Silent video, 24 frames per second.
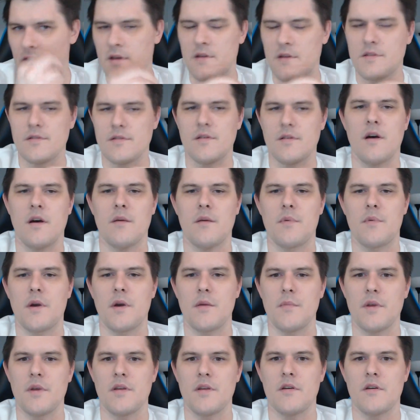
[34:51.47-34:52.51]

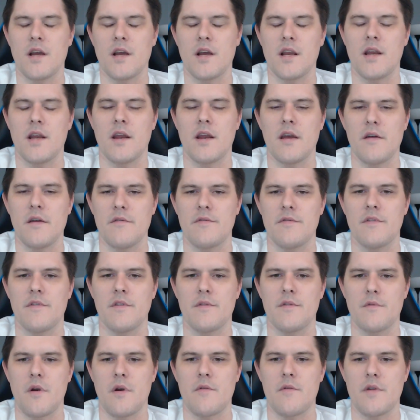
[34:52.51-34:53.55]
you're not going to have the
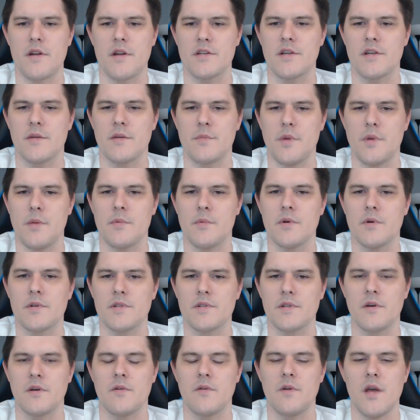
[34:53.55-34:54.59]
threat range on people.
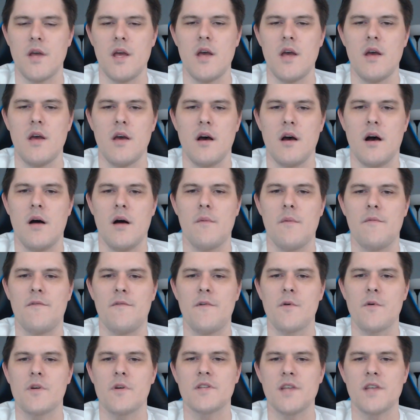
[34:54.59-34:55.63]
So
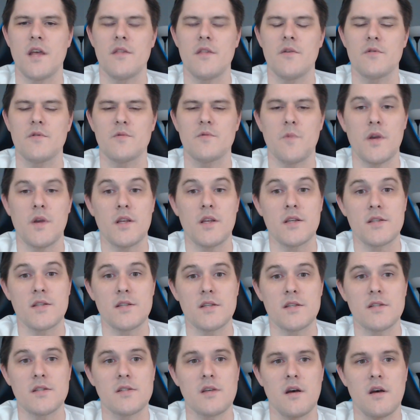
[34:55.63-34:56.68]
focus on those
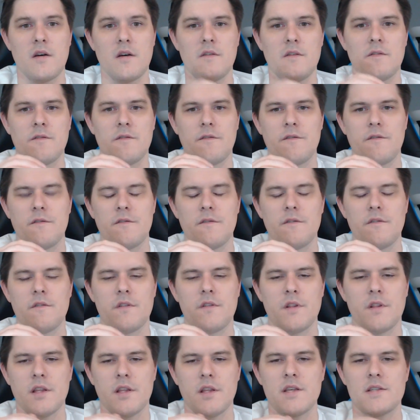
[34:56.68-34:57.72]
weaknesses of the
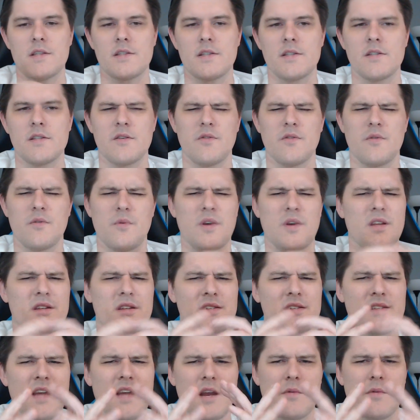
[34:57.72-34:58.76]
list. So the weakness
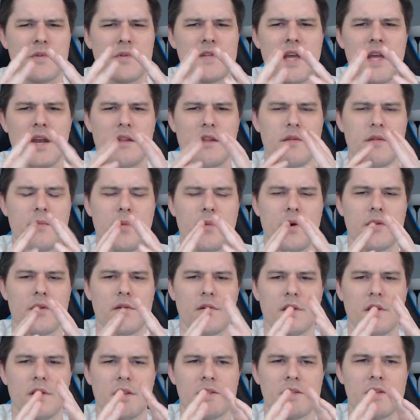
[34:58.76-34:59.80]
kind of with Tanith and Balder,
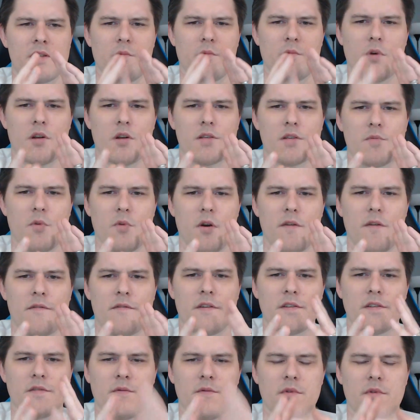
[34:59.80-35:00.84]
like I said, one is more
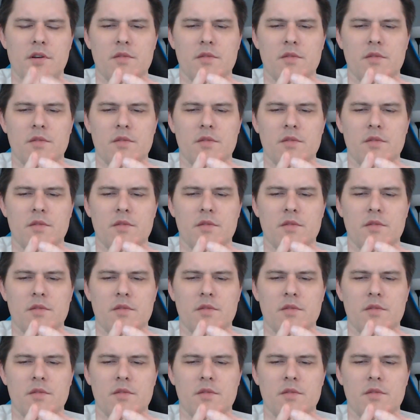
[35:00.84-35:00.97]
offensive, one is more